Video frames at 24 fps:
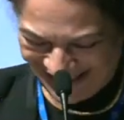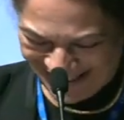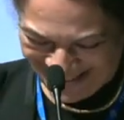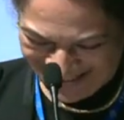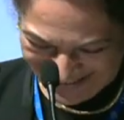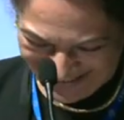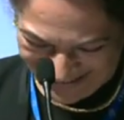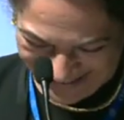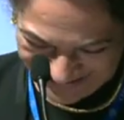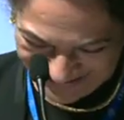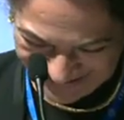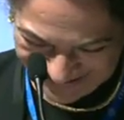
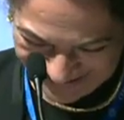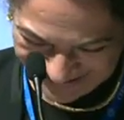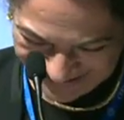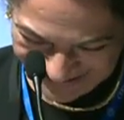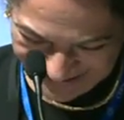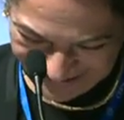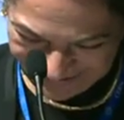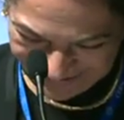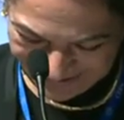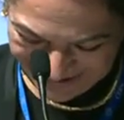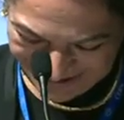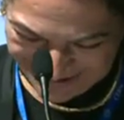
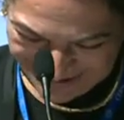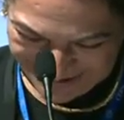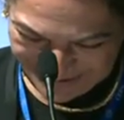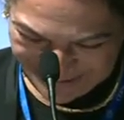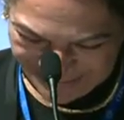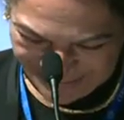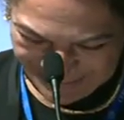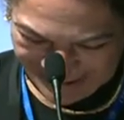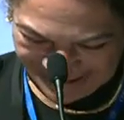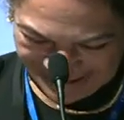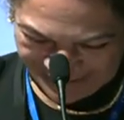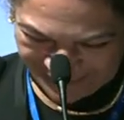yesterday with
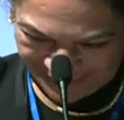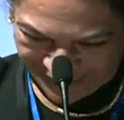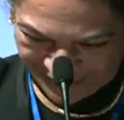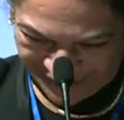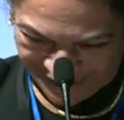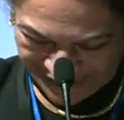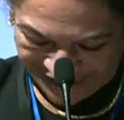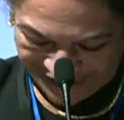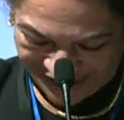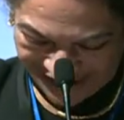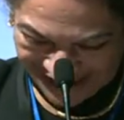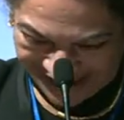you, but
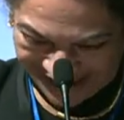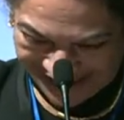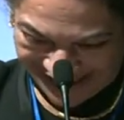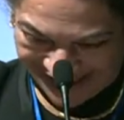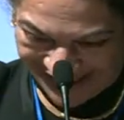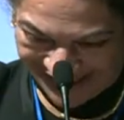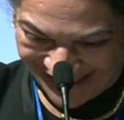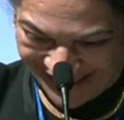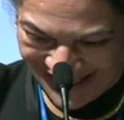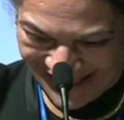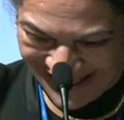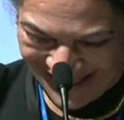
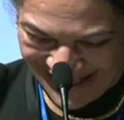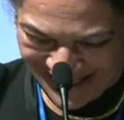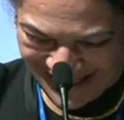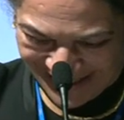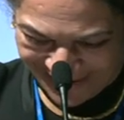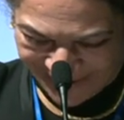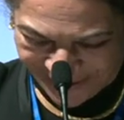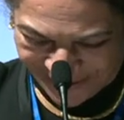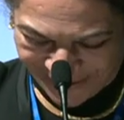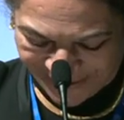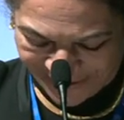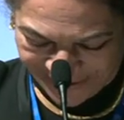unfortunately
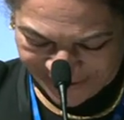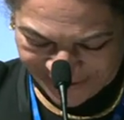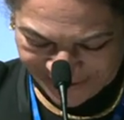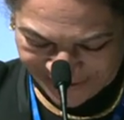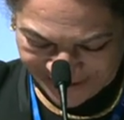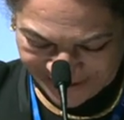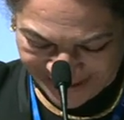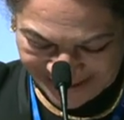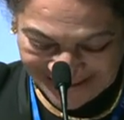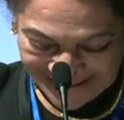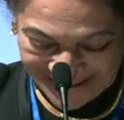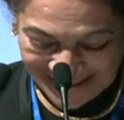couldn't do
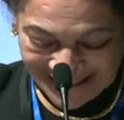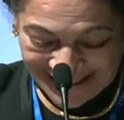it.